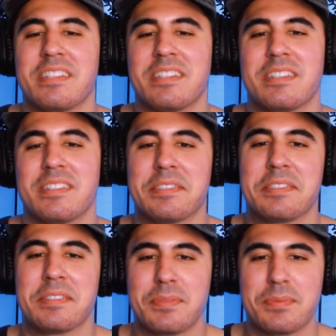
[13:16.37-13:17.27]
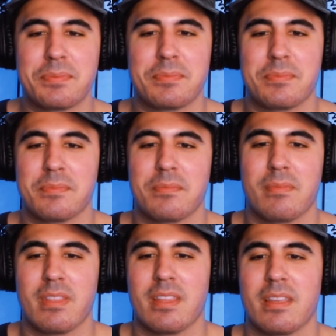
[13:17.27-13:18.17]

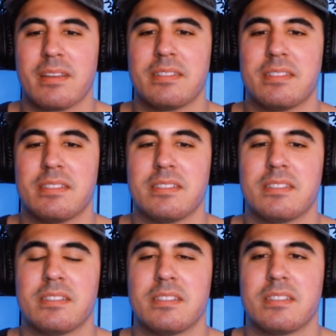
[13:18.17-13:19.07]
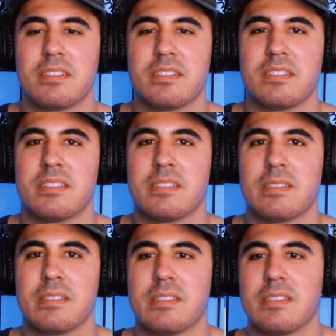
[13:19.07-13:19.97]

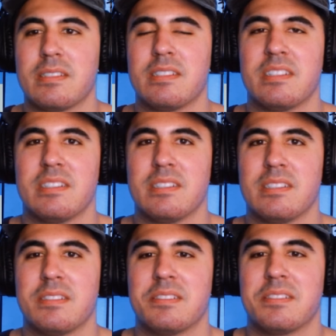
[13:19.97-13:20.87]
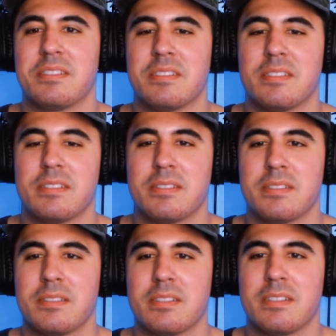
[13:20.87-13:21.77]

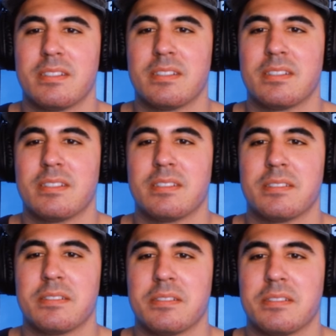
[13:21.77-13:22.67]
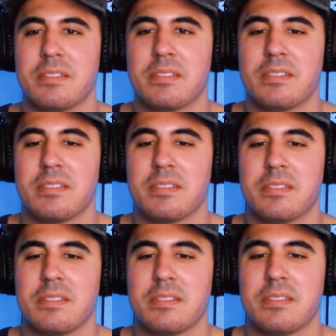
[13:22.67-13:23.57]

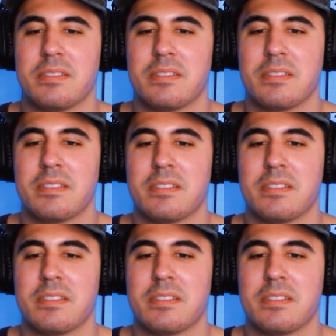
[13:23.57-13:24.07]
Nothing is said.